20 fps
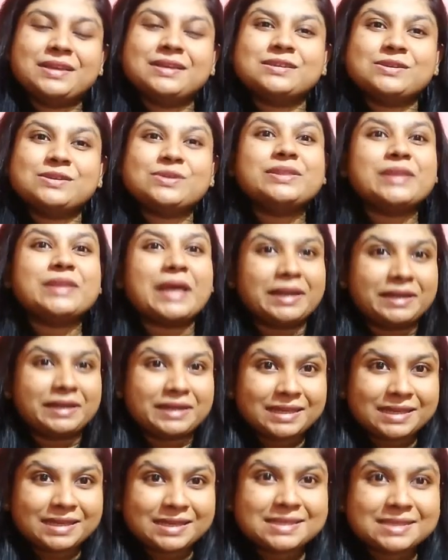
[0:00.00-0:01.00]
So that
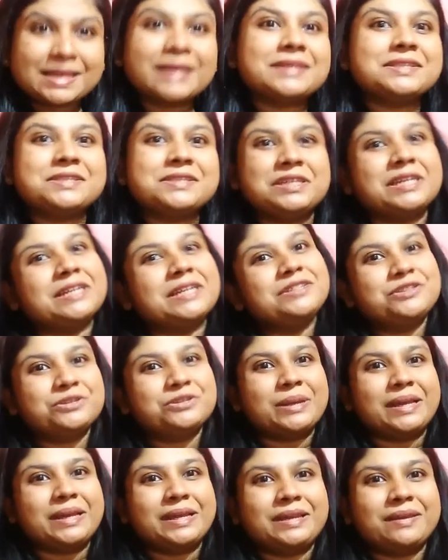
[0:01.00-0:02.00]
is exchange
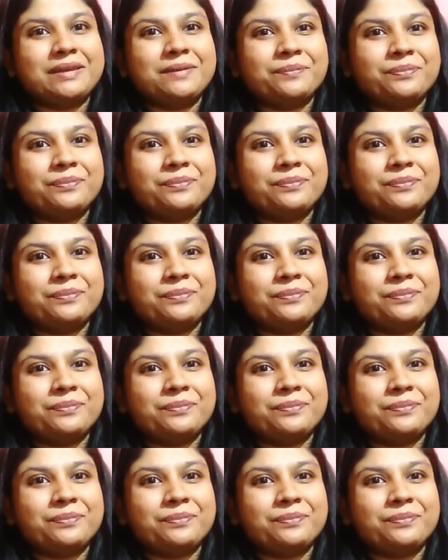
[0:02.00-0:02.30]
rate.